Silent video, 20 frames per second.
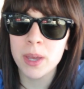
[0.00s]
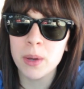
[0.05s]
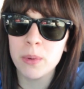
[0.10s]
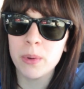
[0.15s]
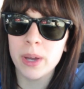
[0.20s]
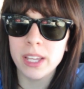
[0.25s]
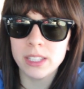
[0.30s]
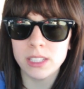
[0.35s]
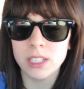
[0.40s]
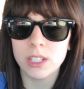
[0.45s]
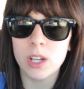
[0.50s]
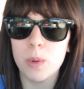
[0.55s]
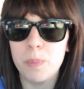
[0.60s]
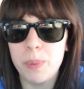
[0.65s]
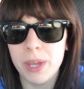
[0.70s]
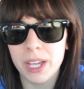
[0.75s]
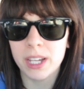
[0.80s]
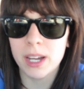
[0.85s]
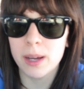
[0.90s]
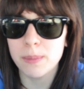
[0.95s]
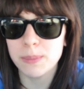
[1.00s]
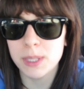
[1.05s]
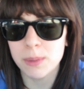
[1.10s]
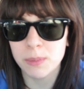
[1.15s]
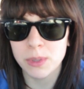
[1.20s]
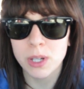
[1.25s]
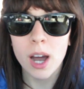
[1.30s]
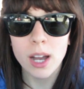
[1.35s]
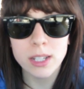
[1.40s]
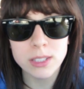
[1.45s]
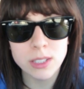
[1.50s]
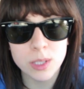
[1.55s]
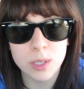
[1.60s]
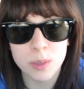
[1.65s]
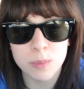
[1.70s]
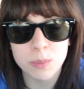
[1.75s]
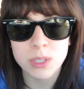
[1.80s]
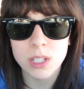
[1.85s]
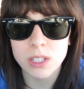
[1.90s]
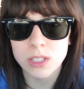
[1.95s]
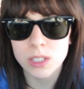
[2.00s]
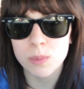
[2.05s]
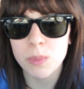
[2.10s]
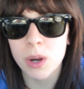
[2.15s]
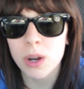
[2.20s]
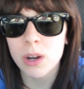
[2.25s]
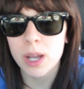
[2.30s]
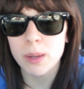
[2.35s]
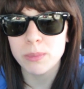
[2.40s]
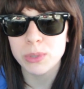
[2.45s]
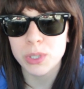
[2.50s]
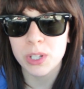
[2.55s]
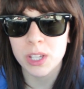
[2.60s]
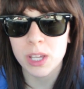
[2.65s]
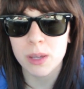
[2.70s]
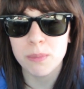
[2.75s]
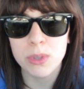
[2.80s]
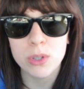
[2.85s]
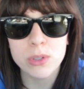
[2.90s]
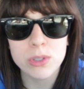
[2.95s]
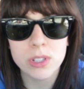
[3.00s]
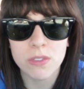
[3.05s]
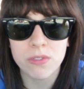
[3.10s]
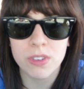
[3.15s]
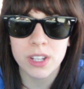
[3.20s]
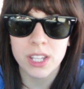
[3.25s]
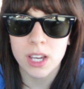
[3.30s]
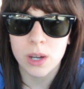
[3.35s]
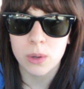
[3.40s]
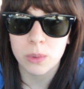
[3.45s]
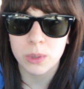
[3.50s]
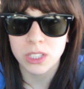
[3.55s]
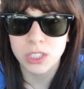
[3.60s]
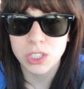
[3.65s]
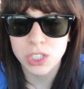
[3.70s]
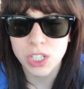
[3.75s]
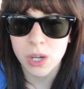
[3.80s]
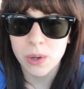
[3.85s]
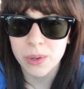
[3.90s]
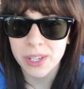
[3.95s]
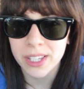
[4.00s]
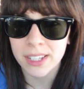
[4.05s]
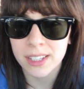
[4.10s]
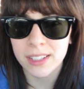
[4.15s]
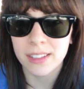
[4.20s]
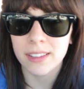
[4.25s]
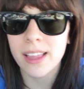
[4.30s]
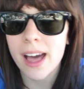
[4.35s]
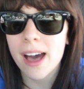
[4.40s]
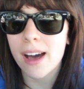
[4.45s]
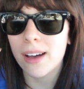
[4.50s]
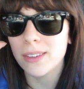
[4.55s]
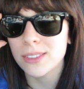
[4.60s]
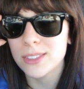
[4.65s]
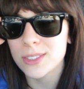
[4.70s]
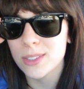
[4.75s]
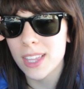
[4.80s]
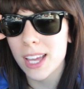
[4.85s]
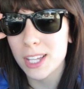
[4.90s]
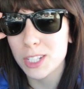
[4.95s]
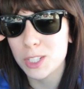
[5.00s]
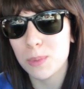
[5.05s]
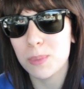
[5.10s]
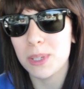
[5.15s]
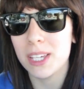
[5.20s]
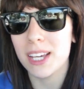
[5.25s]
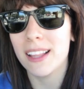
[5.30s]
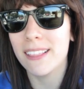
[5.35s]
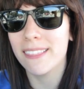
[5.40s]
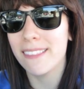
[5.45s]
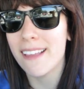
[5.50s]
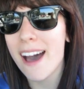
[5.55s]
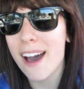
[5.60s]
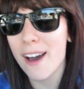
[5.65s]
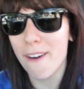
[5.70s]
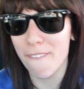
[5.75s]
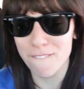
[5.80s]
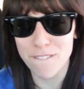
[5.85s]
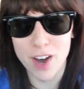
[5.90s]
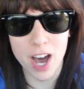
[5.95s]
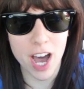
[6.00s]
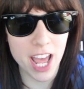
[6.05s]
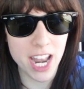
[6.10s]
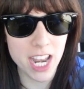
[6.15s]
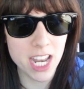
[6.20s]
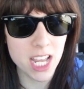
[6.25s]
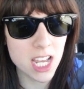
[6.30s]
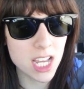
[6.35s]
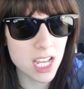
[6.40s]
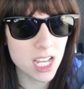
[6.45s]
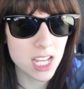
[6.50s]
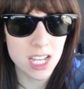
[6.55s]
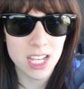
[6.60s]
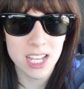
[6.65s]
my way to go pick up some costumes because tomorrow I'm shooting a music video with Joey and Kalel, so that should be a lot of fun.